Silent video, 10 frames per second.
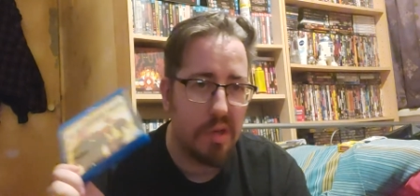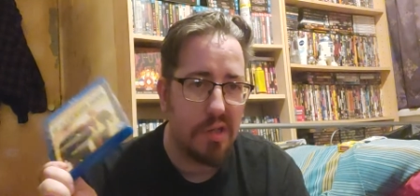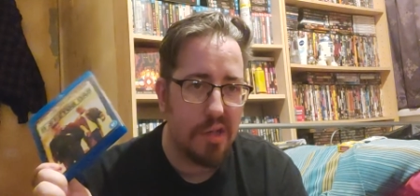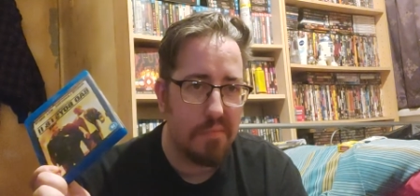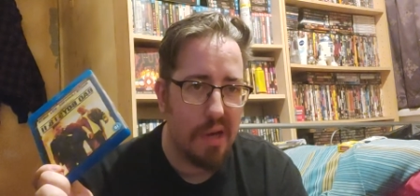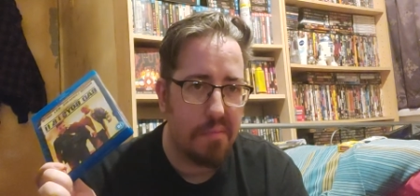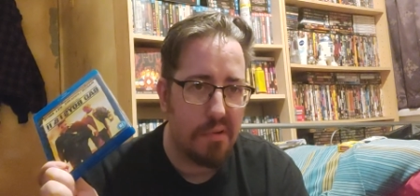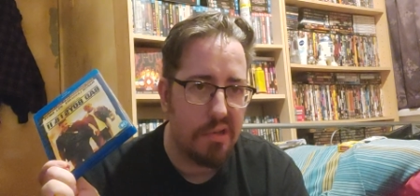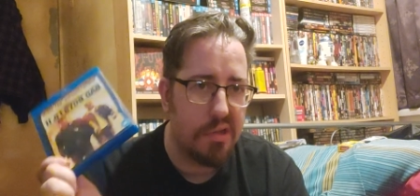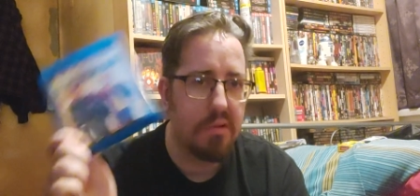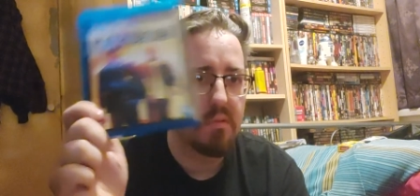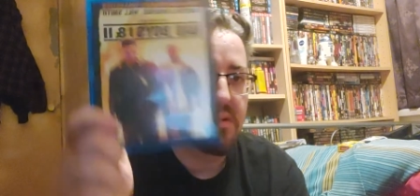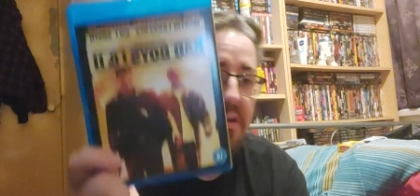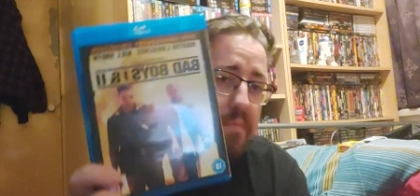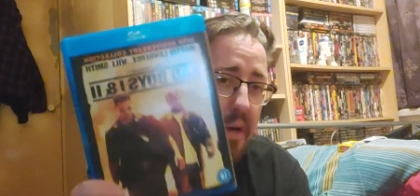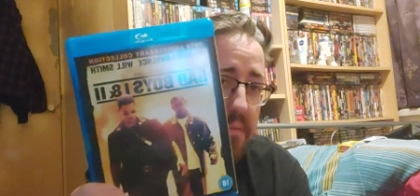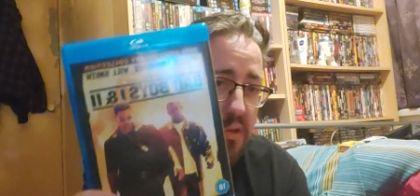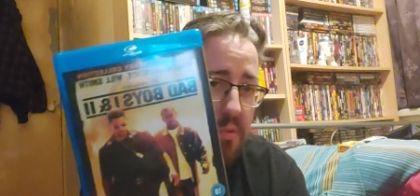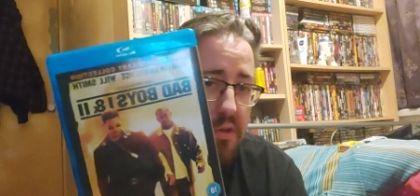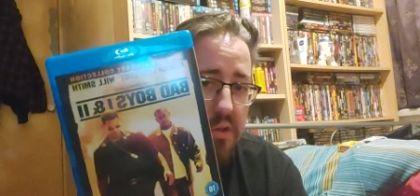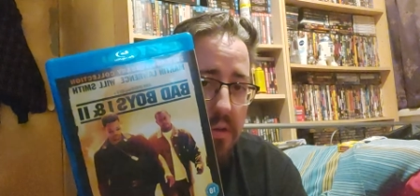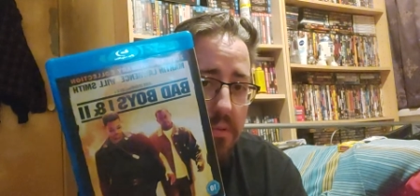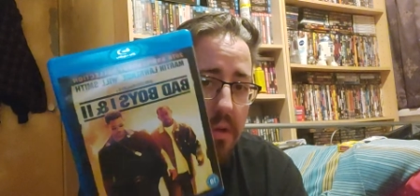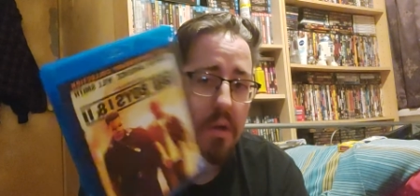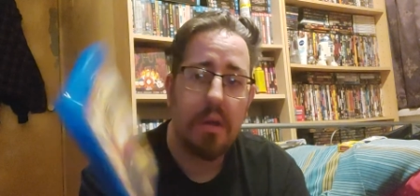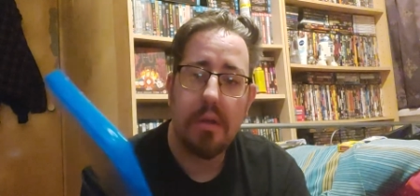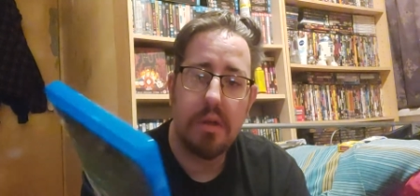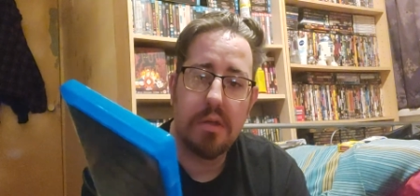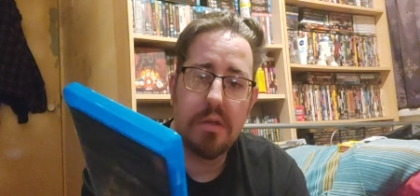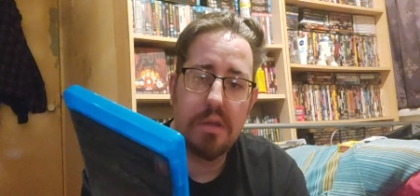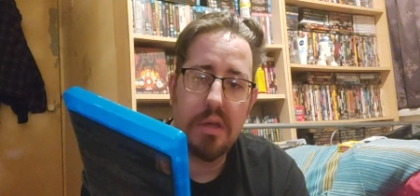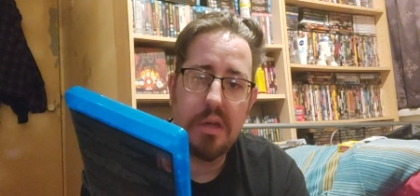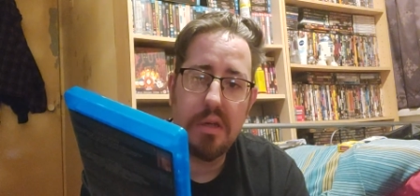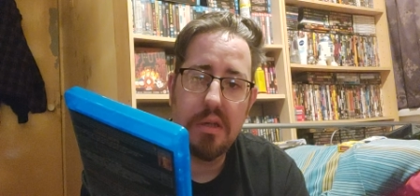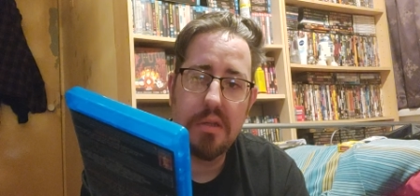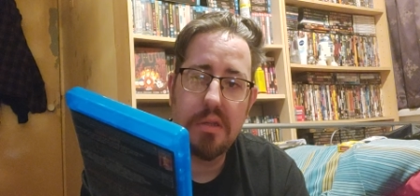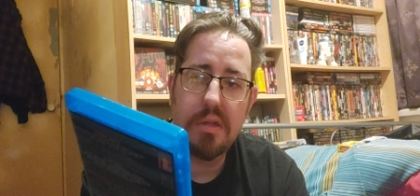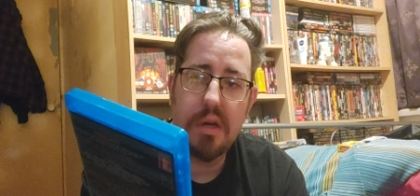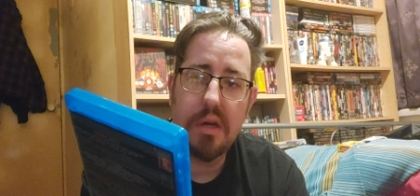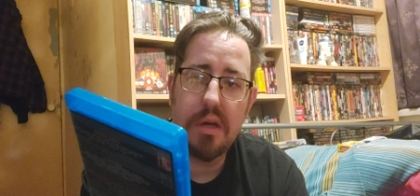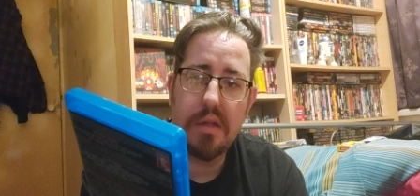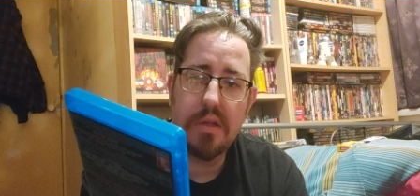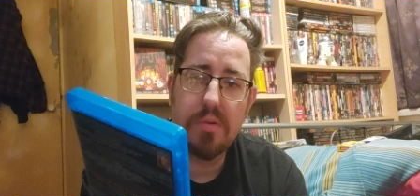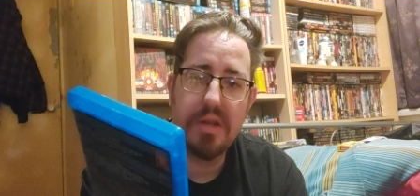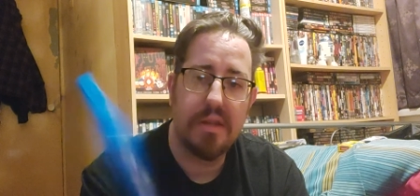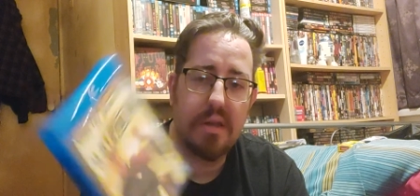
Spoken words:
ain't seen Bad Boys 2? This is Bad Boys 1 and 2. This is the 20th